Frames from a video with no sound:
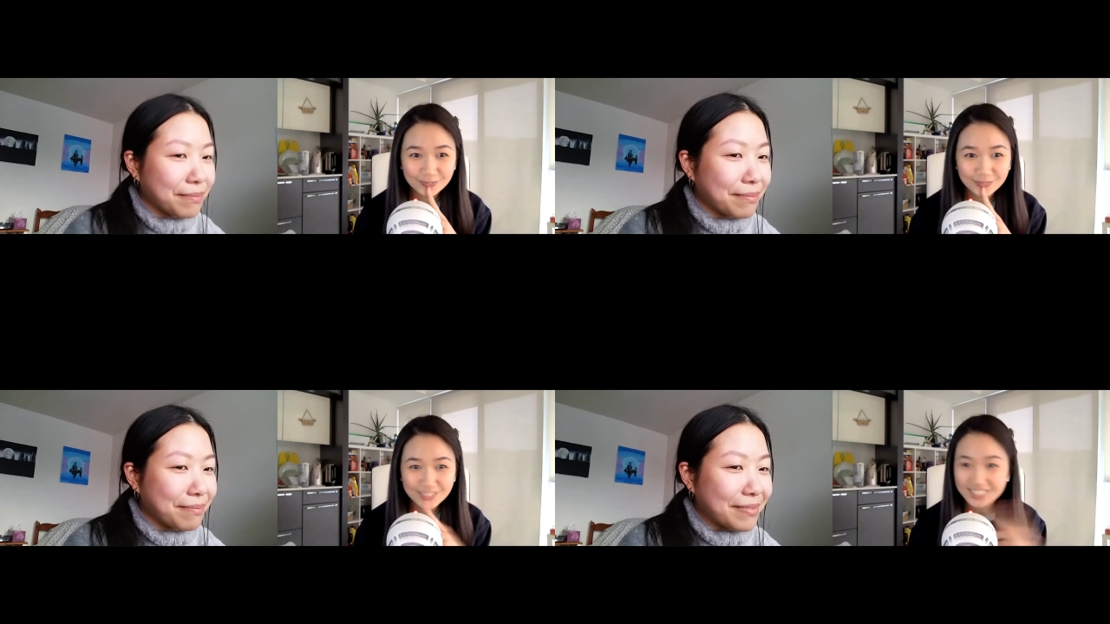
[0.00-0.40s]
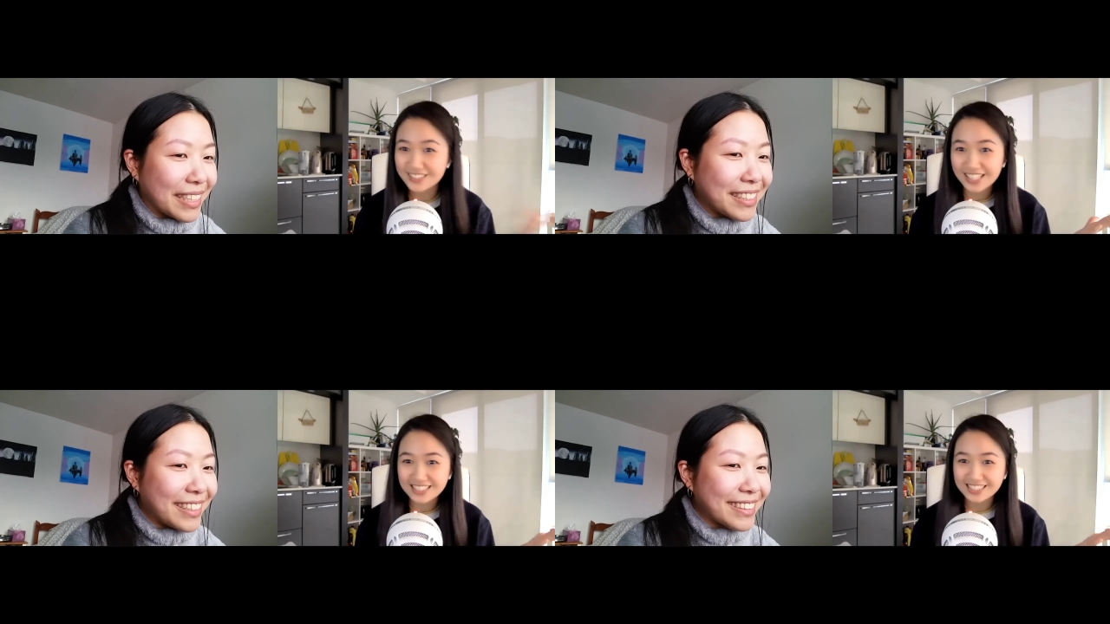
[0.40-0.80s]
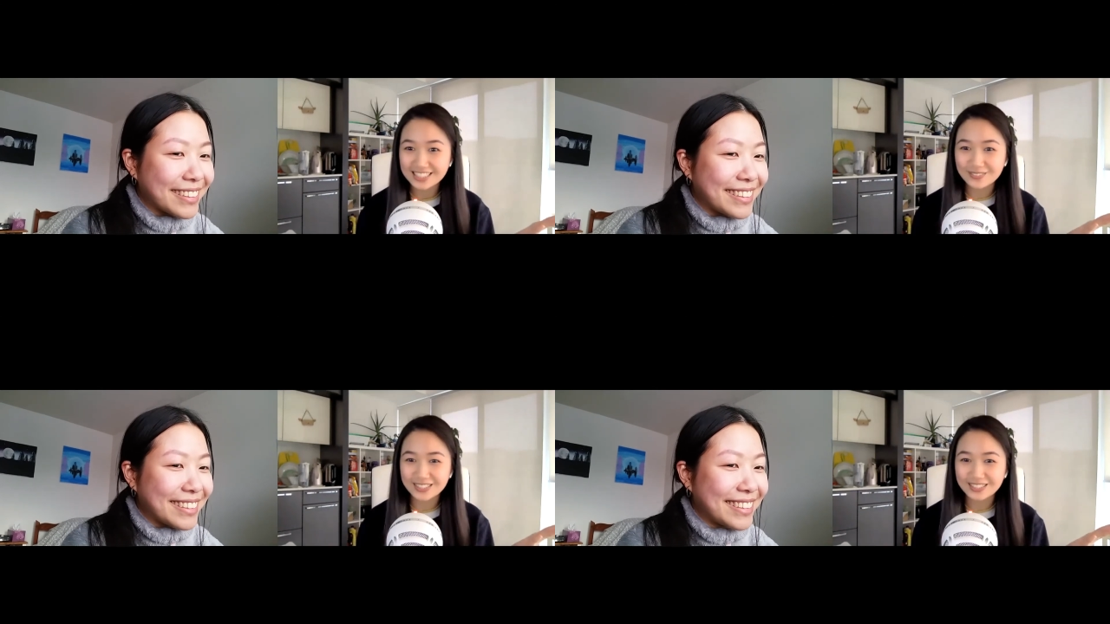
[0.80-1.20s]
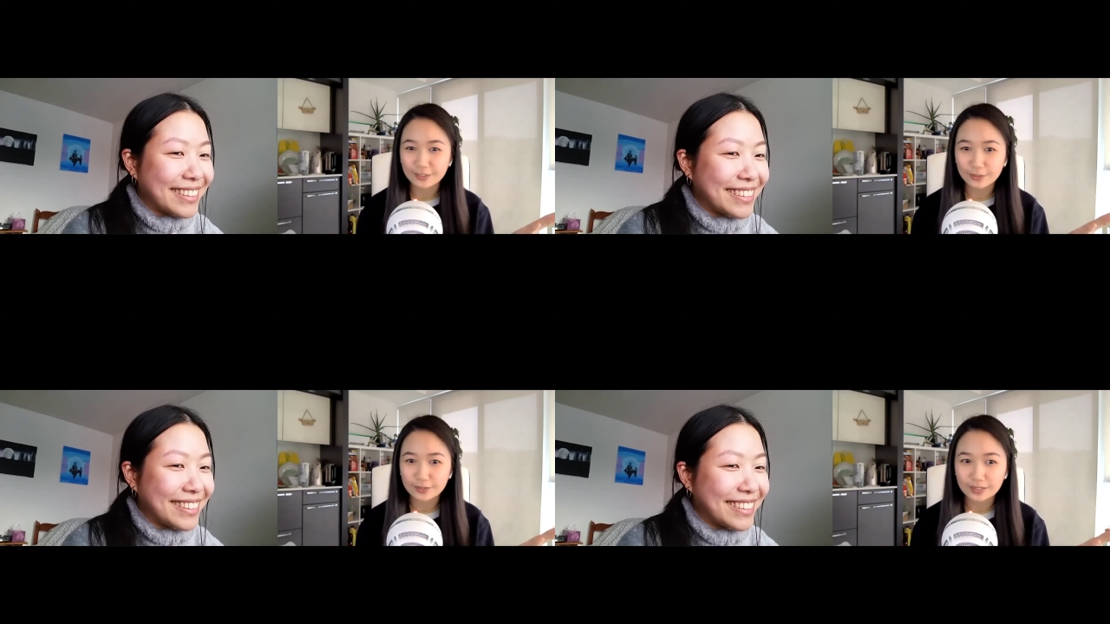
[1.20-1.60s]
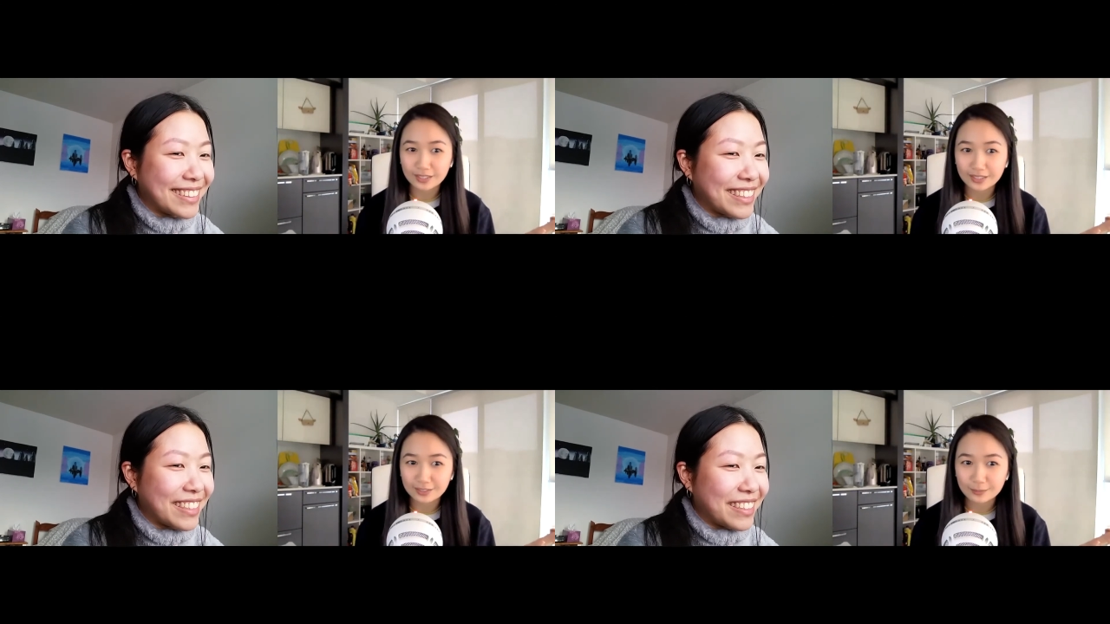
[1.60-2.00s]
Speaker 1: we'll see you guys next week or
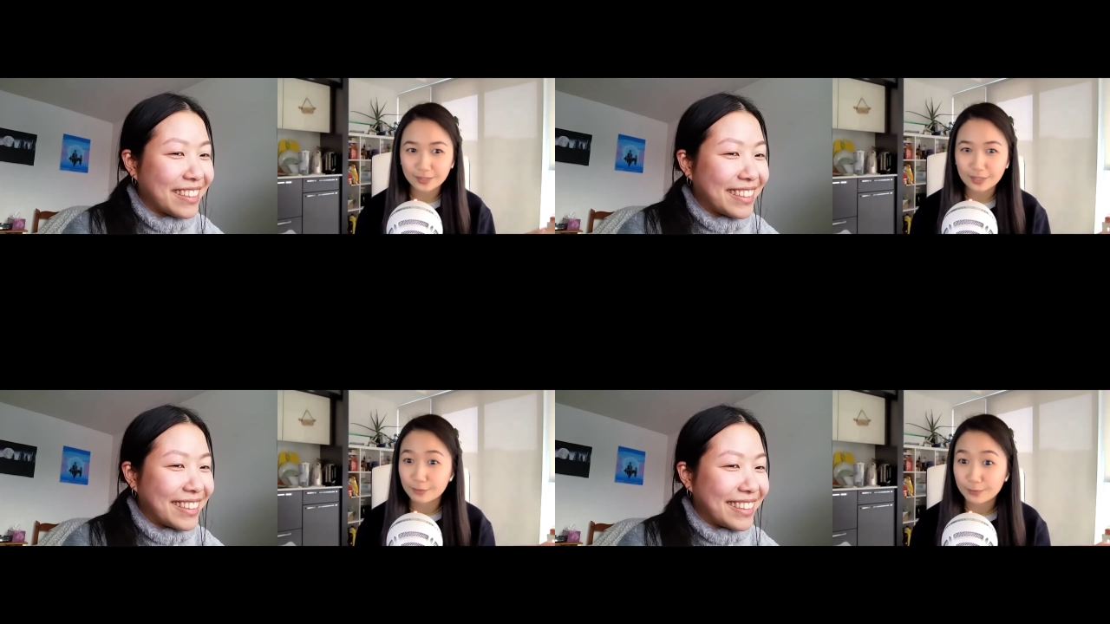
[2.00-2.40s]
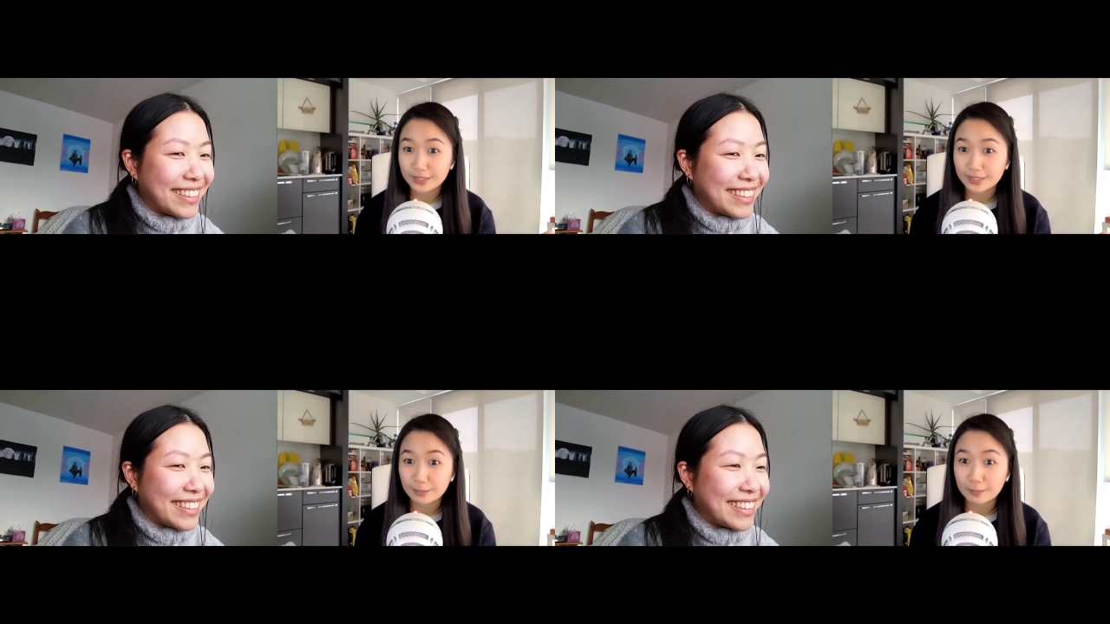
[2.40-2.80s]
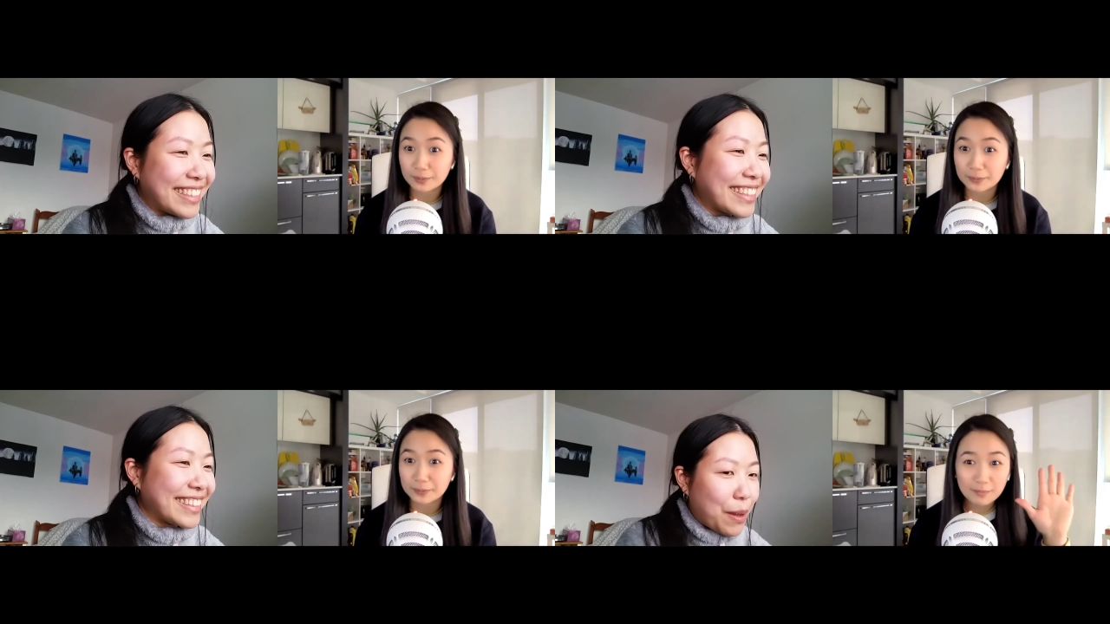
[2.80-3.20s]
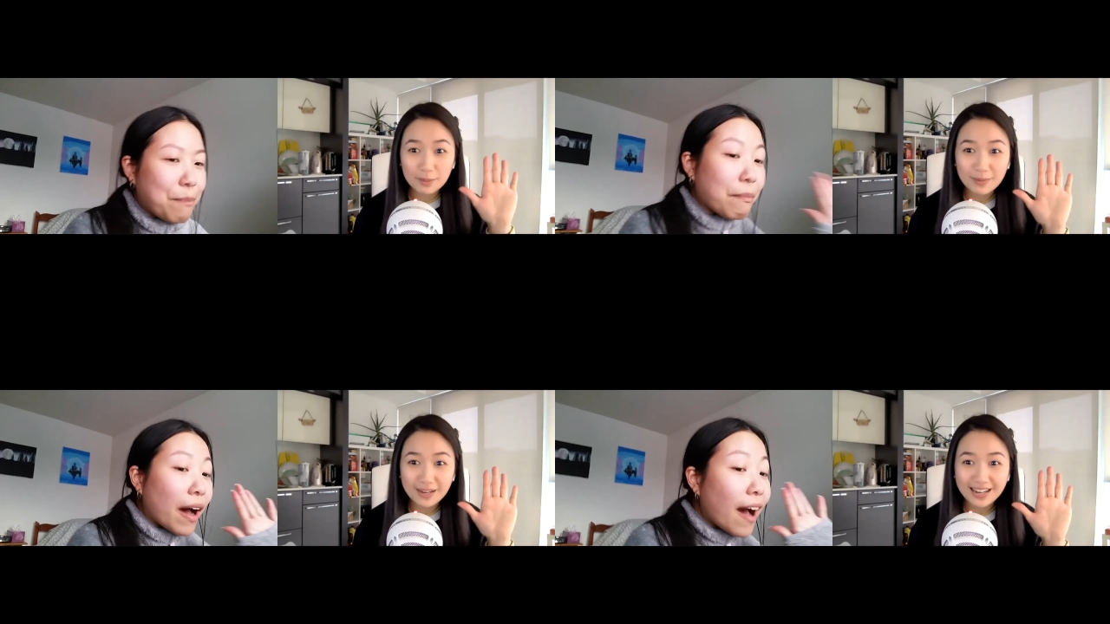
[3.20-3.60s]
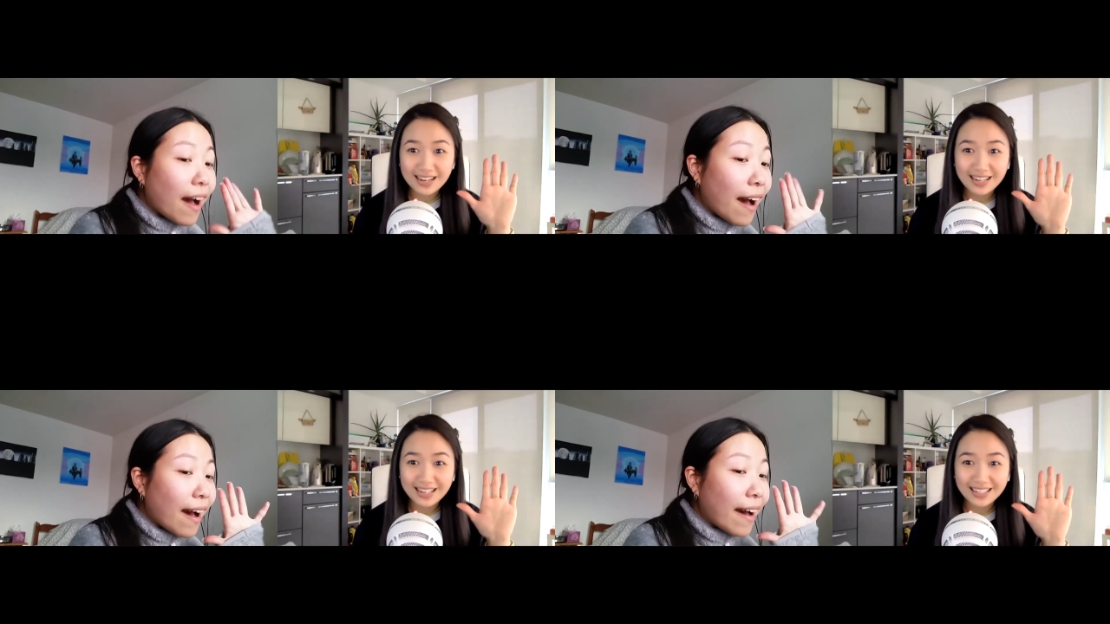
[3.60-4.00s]
uh, whenever we upload.
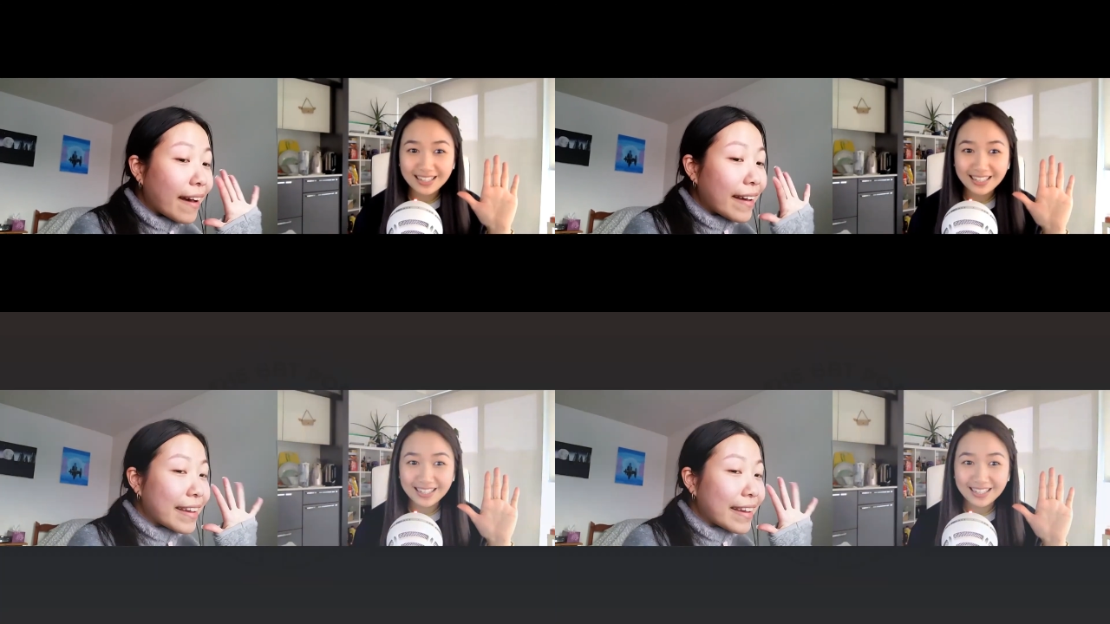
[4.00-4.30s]
Bye-bye.